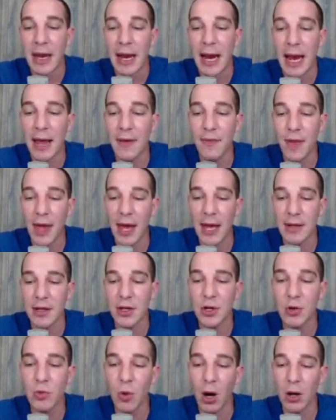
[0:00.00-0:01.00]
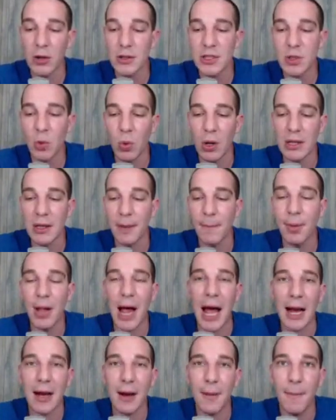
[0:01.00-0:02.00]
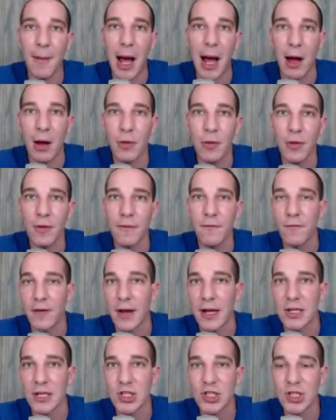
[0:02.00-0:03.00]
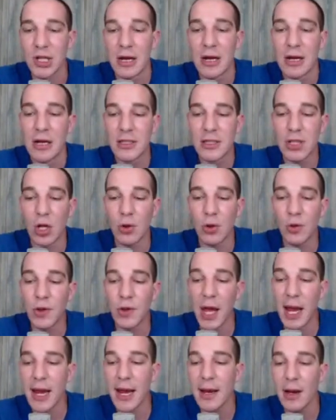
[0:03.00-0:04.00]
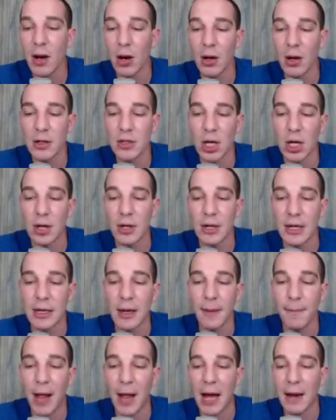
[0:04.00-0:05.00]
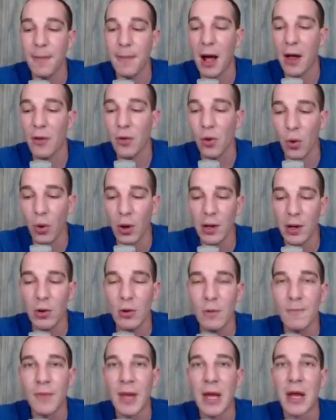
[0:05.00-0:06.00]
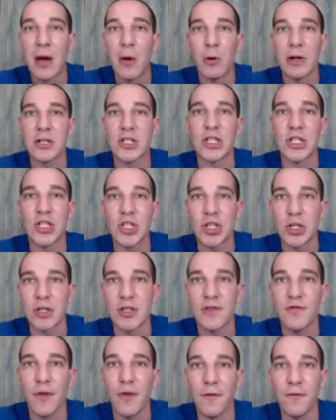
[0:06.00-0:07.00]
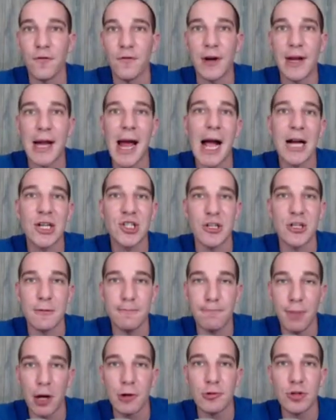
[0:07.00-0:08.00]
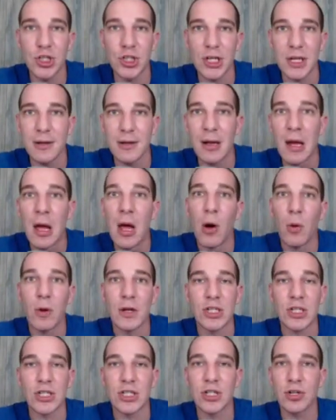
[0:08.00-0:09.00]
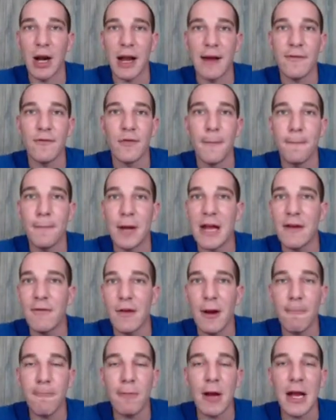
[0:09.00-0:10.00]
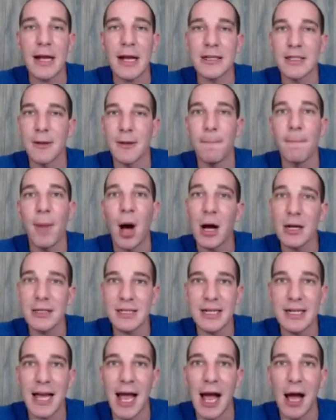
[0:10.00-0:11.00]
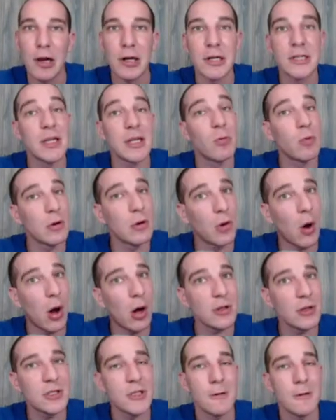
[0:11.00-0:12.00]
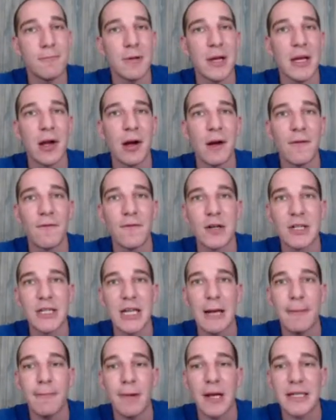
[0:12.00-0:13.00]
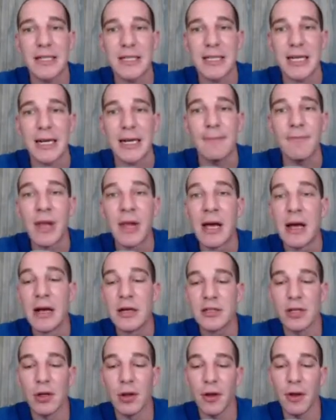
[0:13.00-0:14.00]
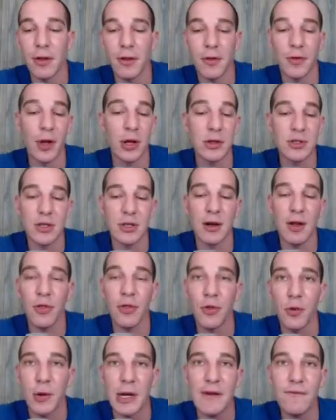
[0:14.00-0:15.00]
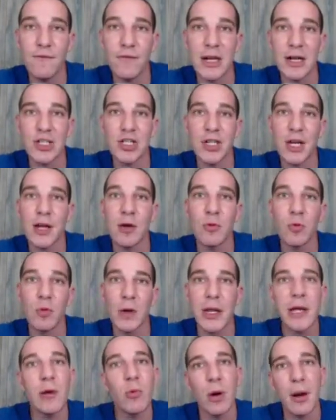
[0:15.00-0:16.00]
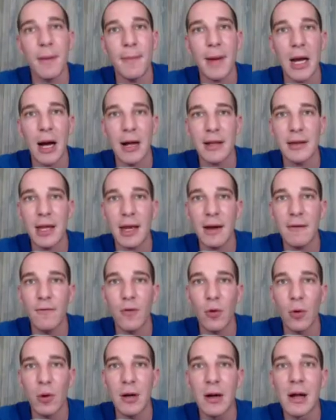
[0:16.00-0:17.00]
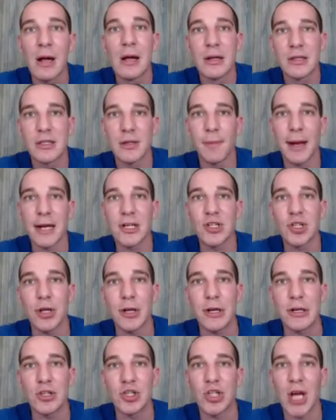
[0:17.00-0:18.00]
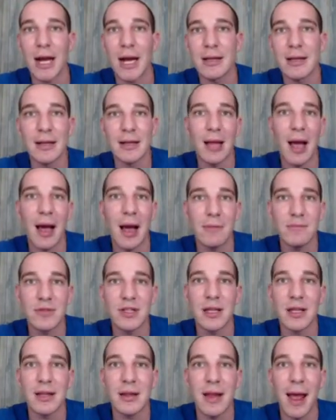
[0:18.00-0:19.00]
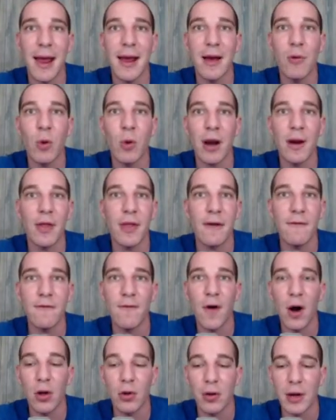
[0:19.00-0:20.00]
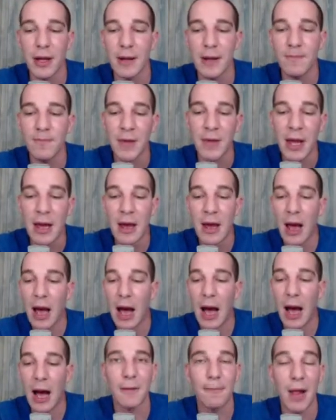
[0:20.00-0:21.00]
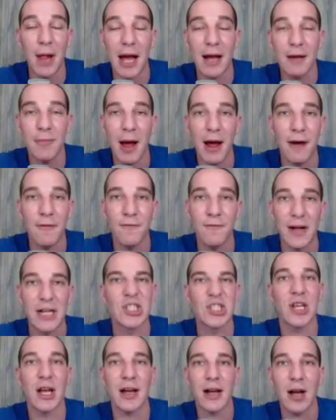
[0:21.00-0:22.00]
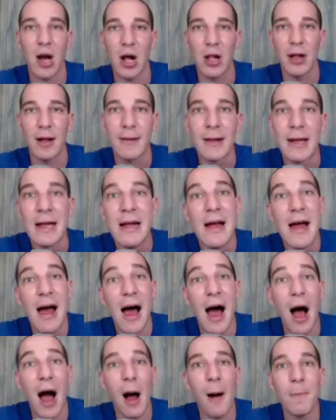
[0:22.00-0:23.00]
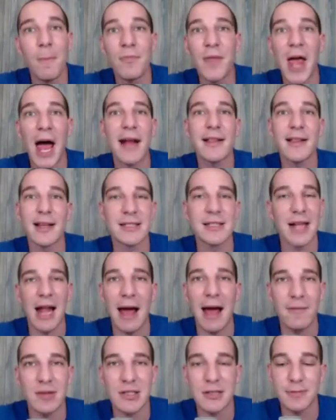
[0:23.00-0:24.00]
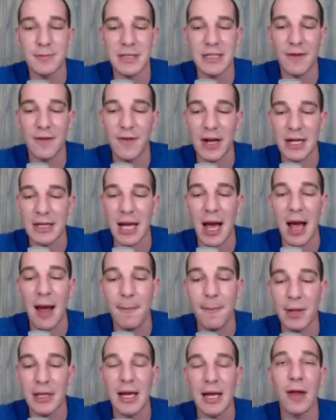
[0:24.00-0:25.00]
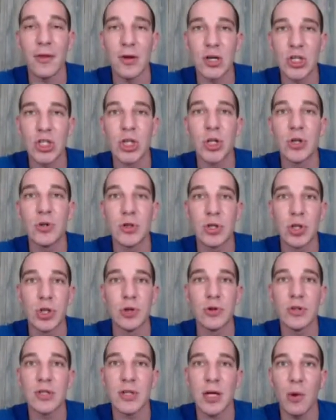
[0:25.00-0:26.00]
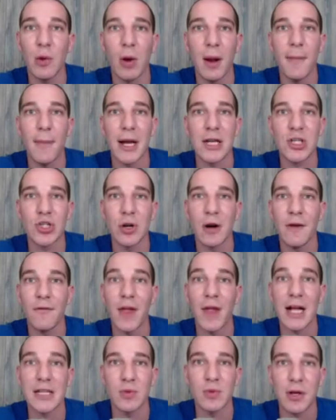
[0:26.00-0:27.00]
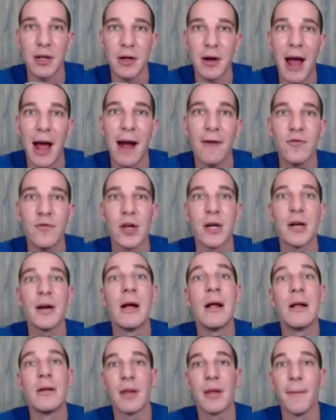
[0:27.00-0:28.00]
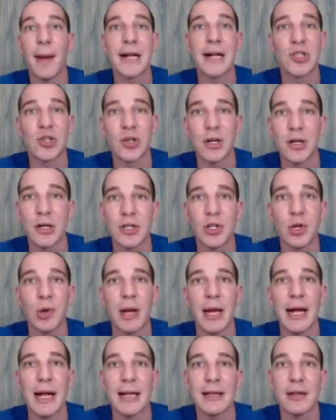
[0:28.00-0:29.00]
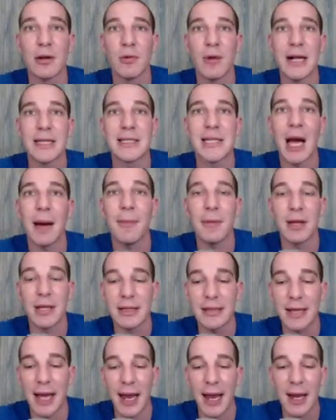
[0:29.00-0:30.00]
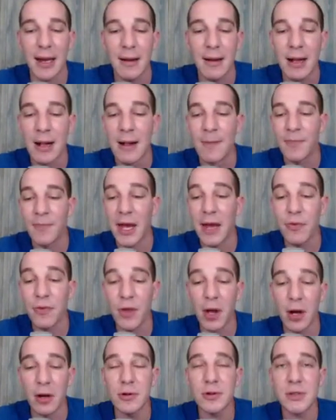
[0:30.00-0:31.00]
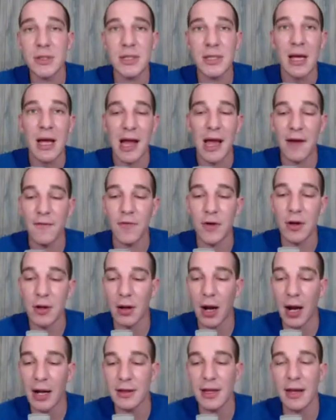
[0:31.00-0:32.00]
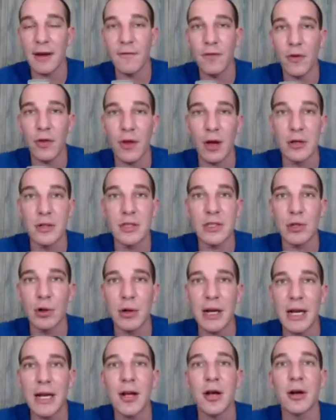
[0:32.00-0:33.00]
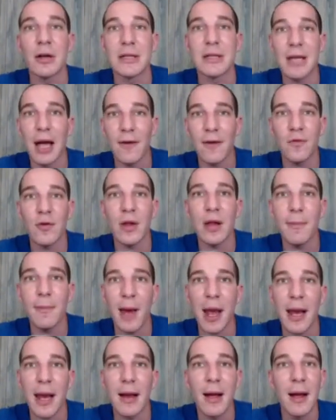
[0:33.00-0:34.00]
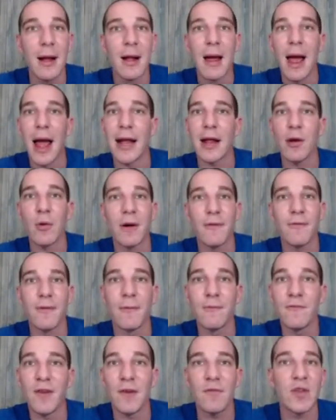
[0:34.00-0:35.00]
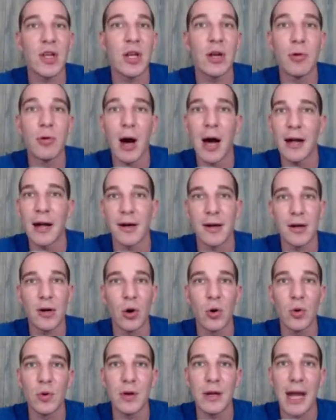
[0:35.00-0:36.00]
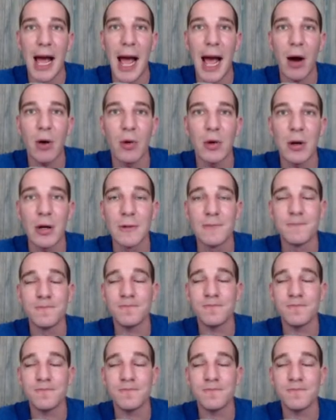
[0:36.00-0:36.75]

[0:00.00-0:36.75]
And then you also want the blackmouth fish. So they are turned into blackmouth oil, which is used for free action potion, which is great for PvP, some boss encounters, and will also be good for TBC. So th those are the three fish that you really want to be hunting for. So make sure you check the times of the day where they fall in. Uh, the blackmouth fish, I call it. Um, that doesn't have a specific time, but the other two do. So you want to make sure if that's what you're after, to make sure you're doing it at the right time of the day. And those, if you're hunting for those three, you could definitely make anywhere from 50 to 100 gold an hour.